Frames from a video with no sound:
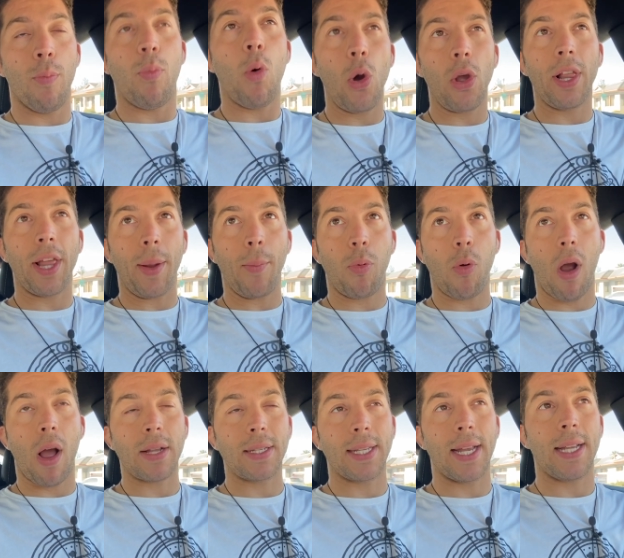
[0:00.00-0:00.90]
boiling
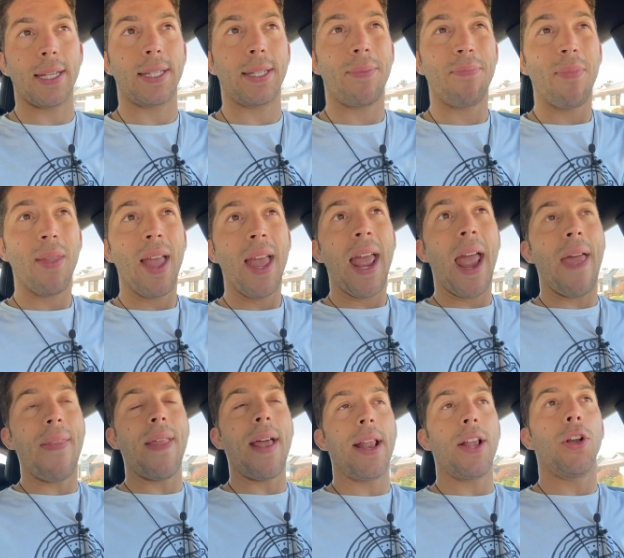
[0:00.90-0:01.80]
process,
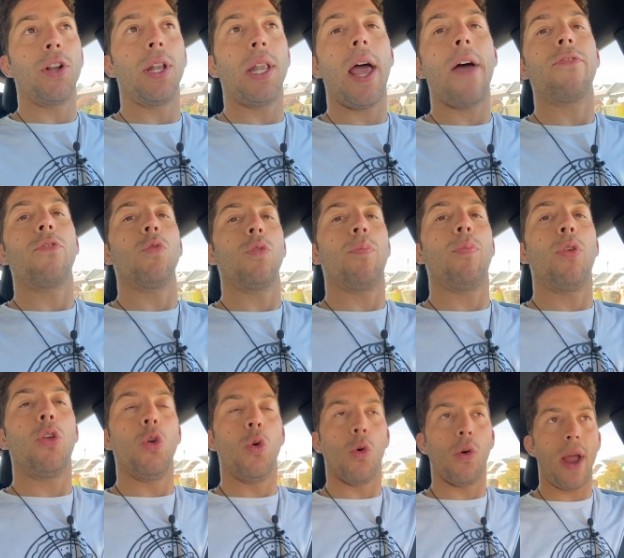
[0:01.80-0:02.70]
and then you're left with
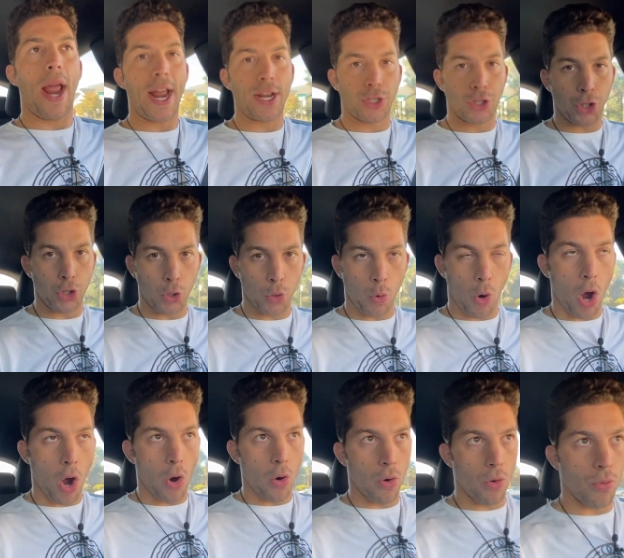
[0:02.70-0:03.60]
pure H two
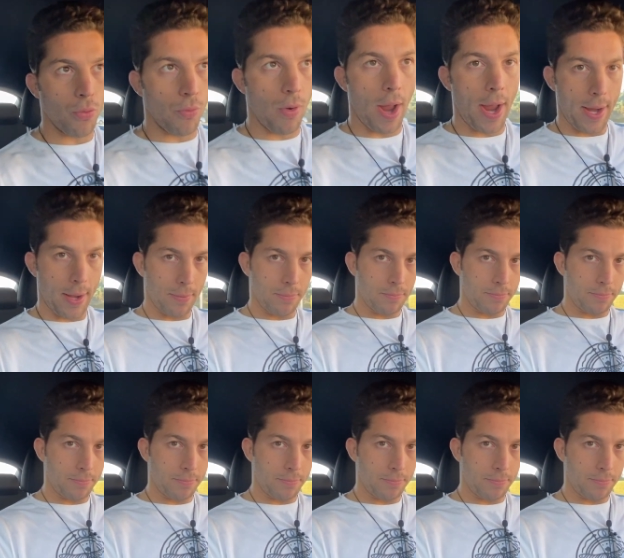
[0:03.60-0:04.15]
O, right?